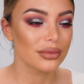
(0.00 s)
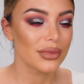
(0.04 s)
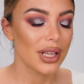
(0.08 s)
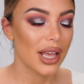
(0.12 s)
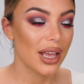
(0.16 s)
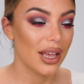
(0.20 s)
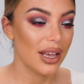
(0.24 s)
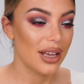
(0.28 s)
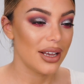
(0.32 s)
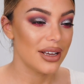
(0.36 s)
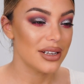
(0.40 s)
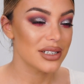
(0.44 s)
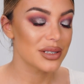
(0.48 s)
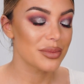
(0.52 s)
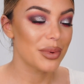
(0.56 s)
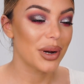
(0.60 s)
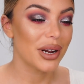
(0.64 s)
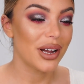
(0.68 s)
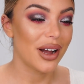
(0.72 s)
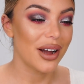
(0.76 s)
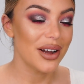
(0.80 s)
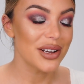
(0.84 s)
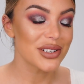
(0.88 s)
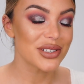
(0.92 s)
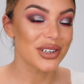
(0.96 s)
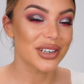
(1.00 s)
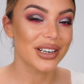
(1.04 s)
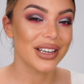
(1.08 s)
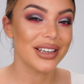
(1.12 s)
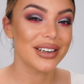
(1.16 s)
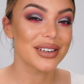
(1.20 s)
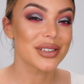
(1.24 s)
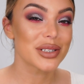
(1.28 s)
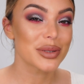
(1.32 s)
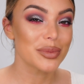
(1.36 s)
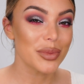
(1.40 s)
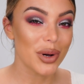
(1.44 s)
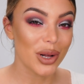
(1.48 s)
And my eyes are
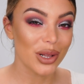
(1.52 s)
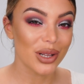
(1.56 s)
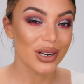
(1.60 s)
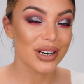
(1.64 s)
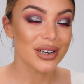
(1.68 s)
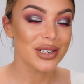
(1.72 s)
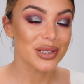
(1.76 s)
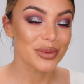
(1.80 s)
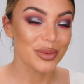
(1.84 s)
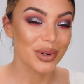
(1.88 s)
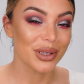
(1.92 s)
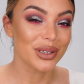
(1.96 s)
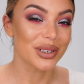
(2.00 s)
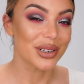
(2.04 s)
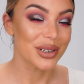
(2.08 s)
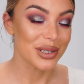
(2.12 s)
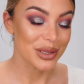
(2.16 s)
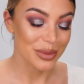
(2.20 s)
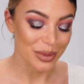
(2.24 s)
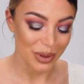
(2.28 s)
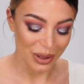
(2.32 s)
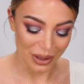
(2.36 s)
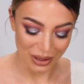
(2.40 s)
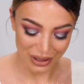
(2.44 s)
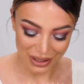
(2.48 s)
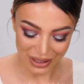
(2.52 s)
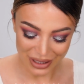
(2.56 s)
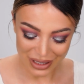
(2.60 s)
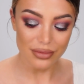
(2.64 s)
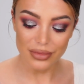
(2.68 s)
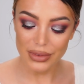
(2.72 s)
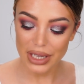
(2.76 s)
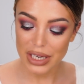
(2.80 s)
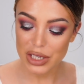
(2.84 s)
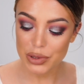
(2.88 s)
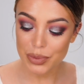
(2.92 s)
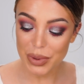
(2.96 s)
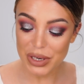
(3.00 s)
getting smaller and smaller and smaller,
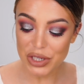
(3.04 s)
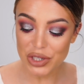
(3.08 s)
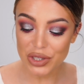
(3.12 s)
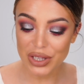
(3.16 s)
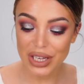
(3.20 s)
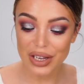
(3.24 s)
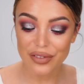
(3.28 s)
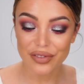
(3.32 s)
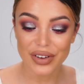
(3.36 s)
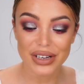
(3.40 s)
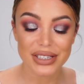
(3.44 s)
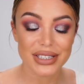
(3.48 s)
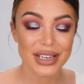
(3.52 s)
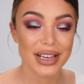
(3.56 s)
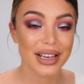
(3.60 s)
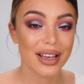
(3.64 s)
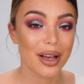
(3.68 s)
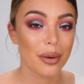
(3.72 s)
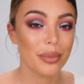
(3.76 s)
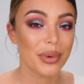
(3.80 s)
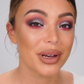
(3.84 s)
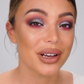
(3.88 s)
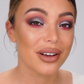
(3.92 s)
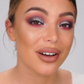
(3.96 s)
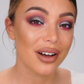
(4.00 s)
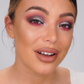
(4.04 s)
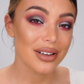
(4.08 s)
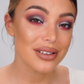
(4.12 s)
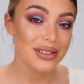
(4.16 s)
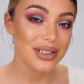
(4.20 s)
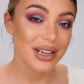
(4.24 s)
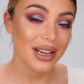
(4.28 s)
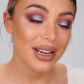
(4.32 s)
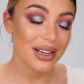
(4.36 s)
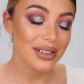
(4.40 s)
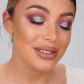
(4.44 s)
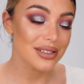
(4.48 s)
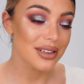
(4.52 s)
especially if I take out my
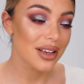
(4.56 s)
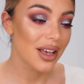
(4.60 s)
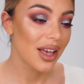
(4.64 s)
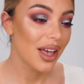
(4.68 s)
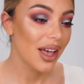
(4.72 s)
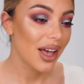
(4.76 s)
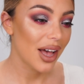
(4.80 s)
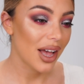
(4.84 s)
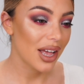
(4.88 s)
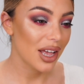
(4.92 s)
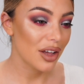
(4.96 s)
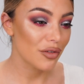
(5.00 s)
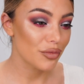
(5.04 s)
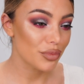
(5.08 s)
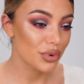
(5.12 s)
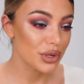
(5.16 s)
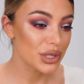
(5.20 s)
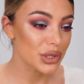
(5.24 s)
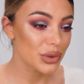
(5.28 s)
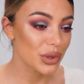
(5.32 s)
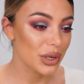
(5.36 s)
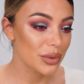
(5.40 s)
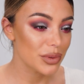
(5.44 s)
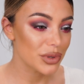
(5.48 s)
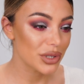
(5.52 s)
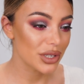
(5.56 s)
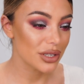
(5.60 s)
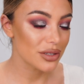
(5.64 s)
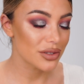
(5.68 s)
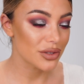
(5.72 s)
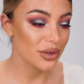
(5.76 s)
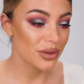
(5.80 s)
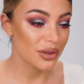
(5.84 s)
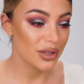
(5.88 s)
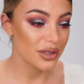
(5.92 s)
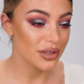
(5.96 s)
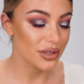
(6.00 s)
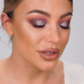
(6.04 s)
contacts. I have prescriptions,
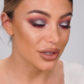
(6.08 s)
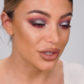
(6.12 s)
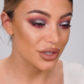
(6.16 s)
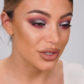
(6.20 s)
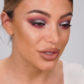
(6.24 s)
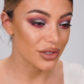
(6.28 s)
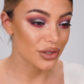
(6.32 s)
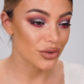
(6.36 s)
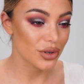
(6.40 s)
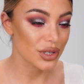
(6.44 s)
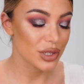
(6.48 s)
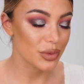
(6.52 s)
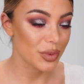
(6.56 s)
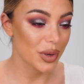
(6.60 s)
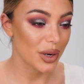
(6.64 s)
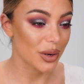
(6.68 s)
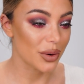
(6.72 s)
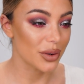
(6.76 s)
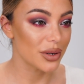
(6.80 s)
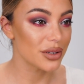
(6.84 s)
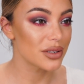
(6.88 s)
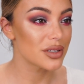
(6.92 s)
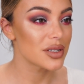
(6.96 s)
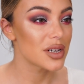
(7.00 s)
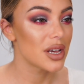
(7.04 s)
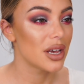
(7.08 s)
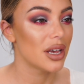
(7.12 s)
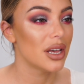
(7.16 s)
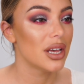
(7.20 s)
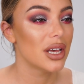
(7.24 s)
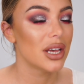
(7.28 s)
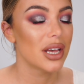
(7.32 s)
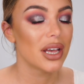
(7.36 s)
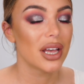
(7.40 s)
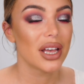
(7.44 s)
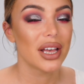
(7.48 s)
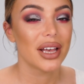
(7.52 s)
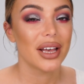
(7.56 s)
so these are just transparent.
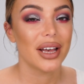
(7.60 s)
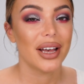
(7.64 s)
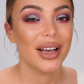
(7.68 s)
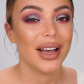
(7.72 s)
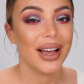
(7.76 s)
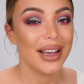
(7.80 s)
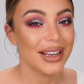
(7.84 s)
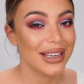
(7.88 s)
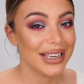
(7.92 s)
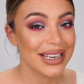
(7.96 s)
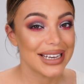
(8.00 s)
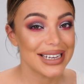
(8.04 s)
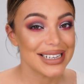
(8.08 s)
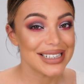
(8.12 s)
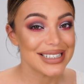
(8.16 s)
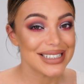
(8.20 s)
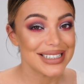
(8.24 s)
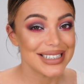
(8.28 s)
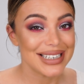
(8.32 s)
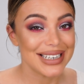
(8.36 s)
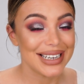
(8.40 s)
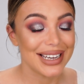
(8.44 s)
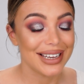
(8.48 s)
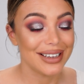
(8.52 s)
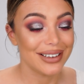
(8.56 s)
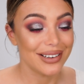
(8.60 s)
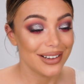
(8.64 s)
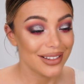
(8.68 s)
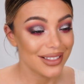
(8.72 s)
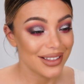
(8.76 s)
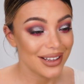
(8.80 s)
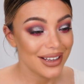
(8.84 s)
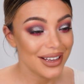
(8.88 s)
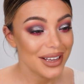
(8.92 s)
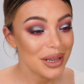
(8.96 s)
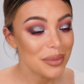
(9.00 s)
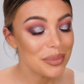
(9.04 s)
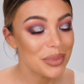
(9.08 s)
I can't see
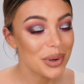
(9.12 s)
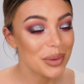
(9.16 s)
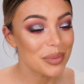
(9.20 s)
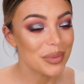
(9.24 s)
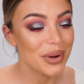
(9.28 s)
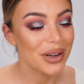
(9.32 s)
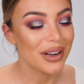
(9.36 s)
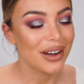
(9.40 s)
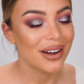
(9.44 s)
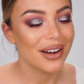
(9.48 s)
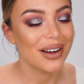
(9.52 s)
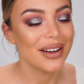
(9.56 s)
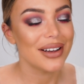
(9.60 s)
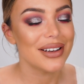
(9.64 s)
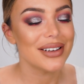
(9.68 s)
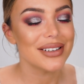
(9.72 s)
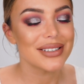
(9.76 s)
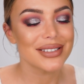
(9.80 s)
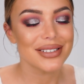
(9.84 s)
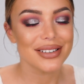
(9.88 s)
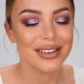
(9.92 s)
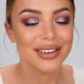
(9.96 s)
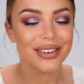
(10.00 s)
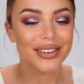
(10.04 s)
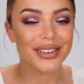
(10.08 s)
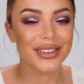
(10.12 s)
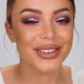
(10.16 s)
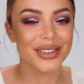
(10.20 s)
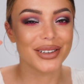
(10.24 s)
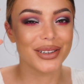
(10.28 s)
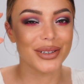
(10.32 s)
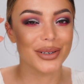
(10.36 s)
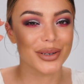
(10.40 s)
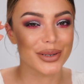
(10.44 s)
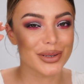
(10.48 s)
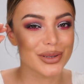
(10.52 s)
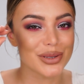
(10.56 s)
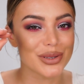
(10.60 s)
anything, but my eyes
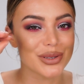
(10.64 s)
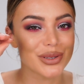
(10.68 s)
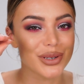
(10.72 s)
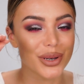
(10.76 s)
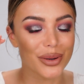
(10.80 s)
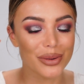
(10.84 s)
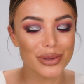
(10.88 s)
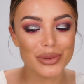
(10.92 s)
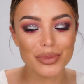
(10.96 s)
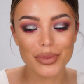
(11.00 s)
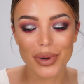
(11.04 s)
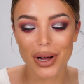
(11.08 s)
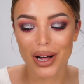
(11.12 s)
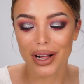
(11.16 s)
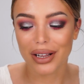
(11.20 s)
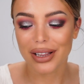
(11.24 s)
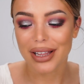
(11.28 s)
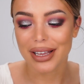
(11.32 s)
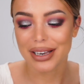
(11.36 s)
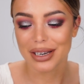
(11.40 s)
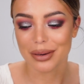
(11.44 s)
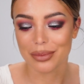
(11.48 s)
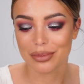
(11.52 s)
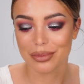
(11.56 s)
look so small and